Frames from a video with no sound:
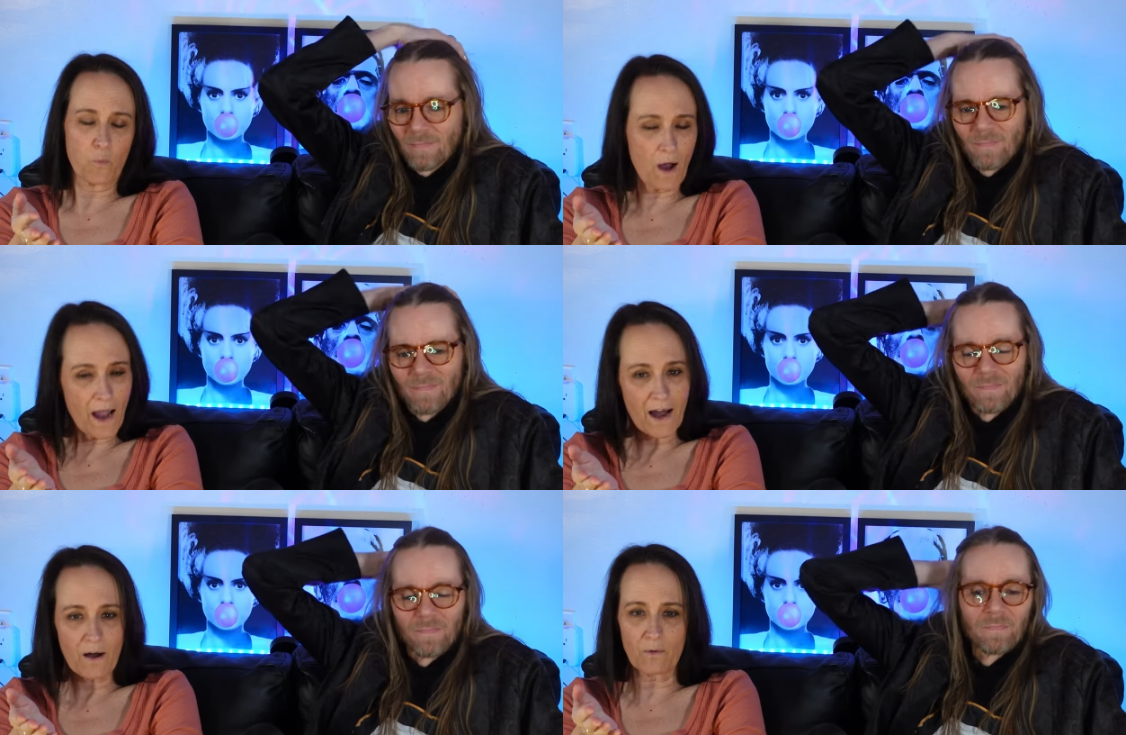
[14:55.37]

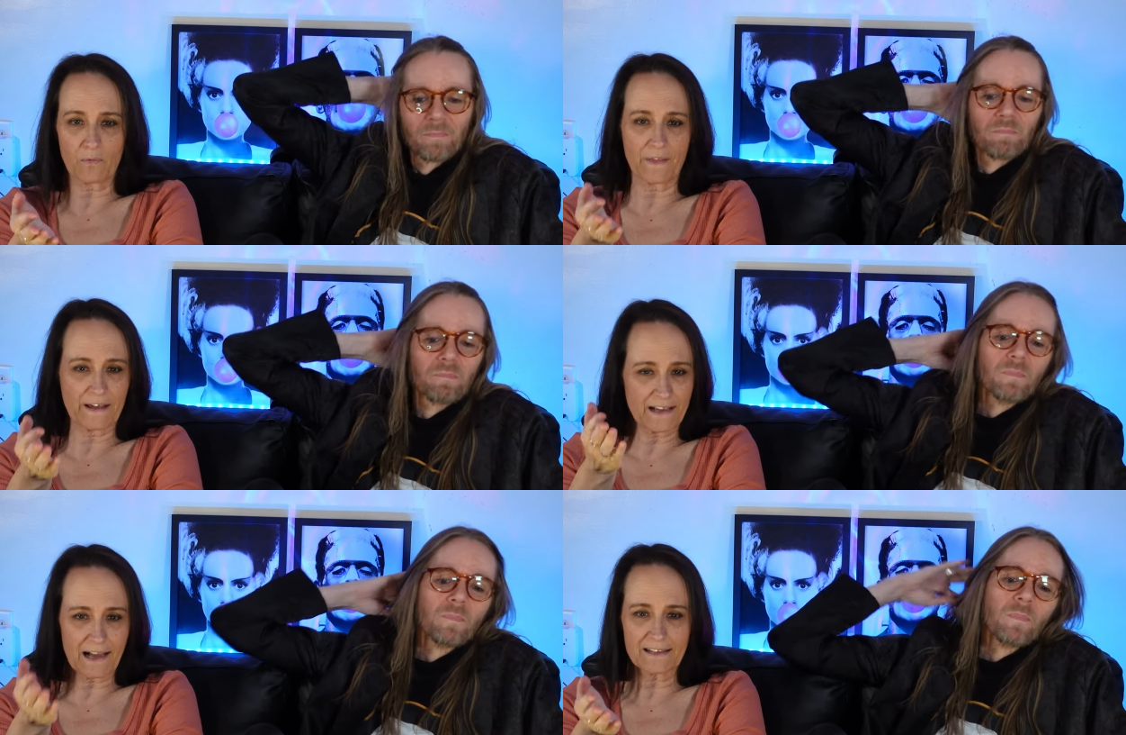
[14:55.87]
Speaker 1: "Wow,
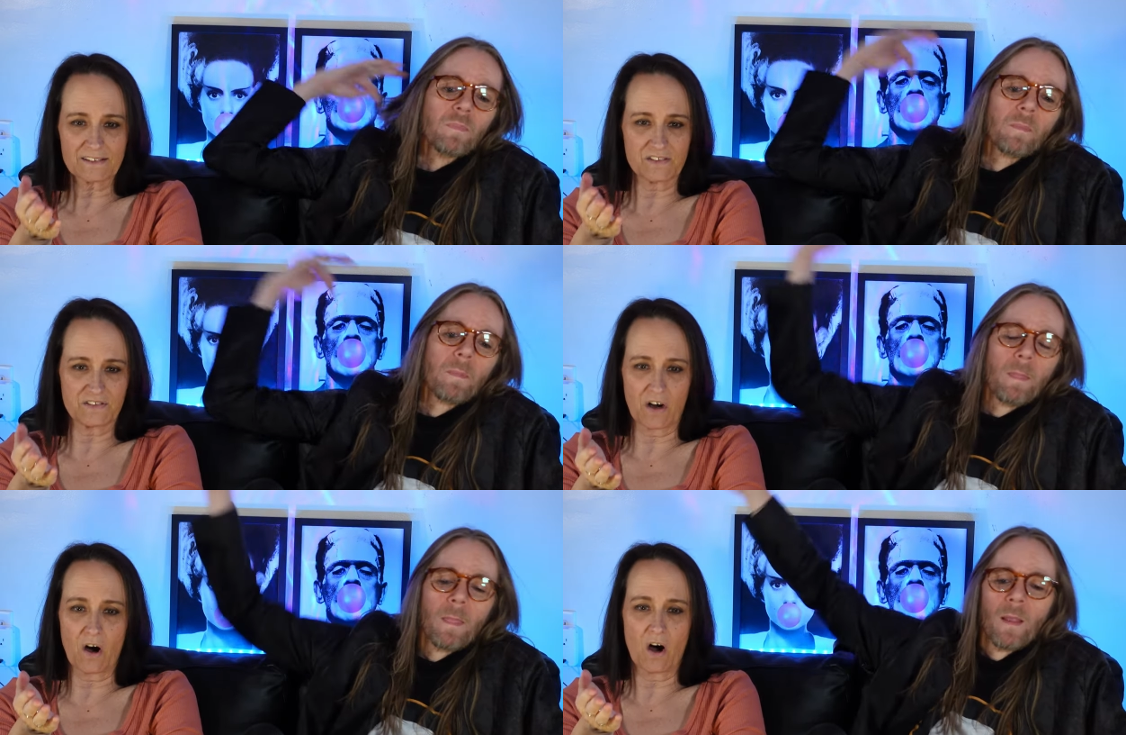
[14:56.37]
they got
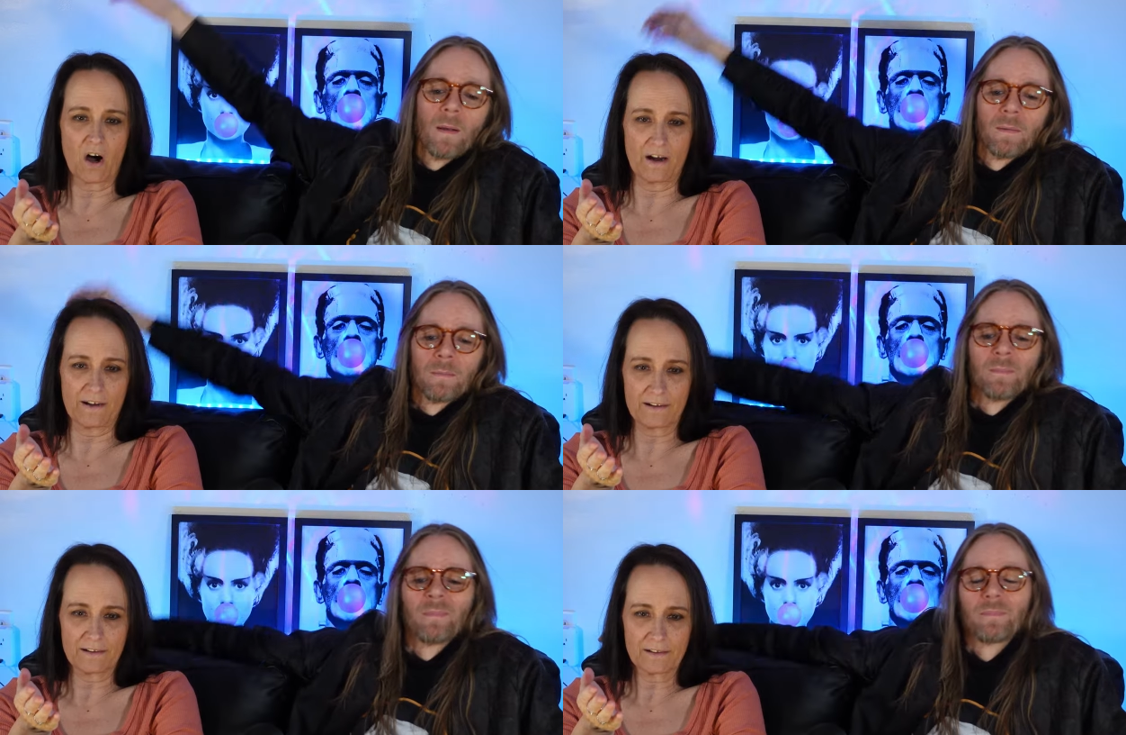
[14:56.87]
the
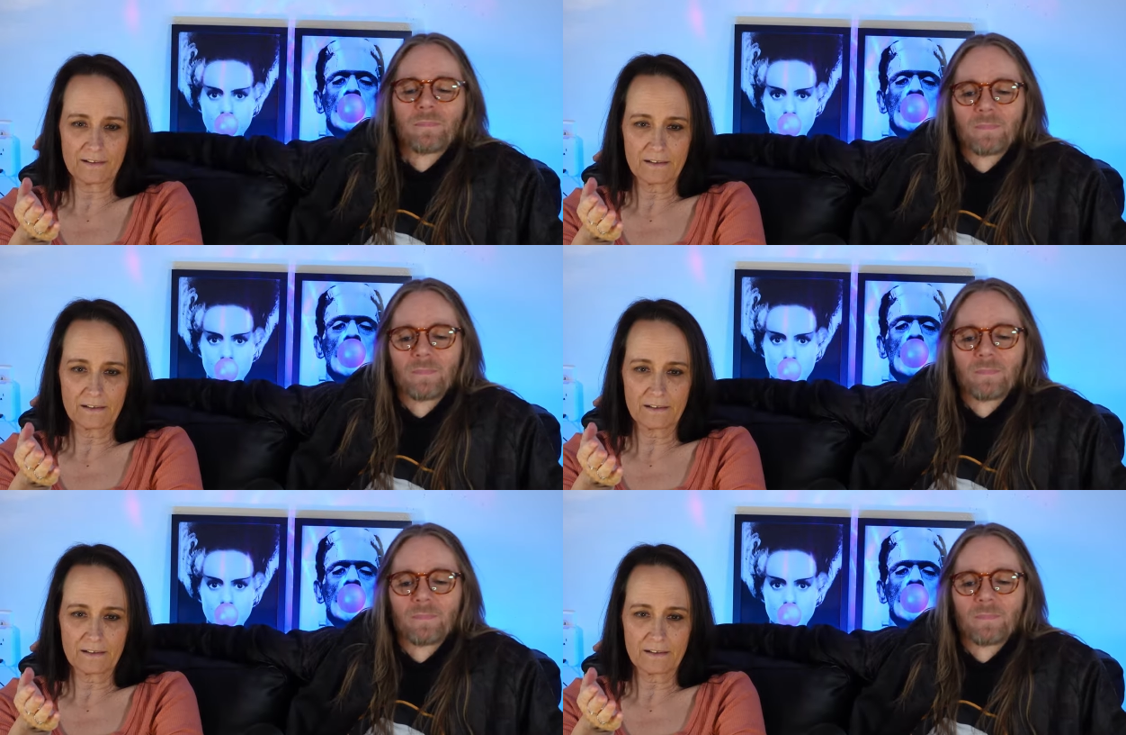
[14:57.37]
dog."